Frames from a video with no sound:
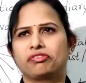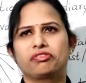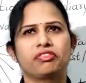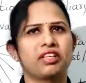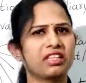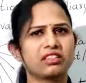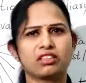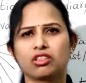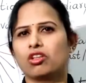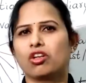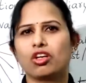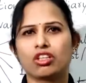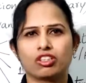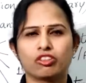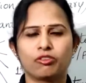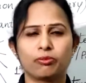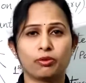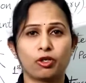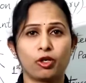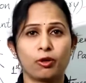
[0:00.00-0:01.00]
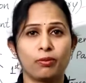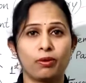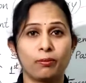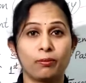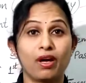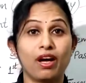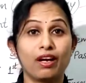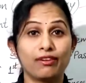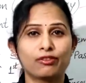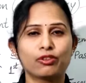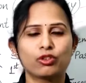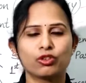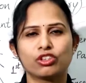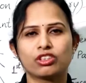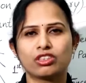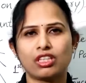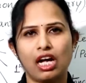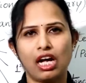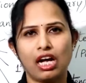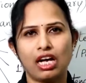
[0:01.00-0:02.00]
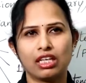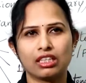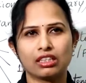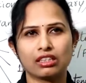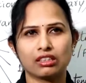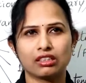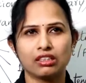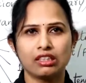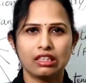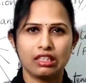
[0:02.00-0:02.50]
face a lot of problem how to start,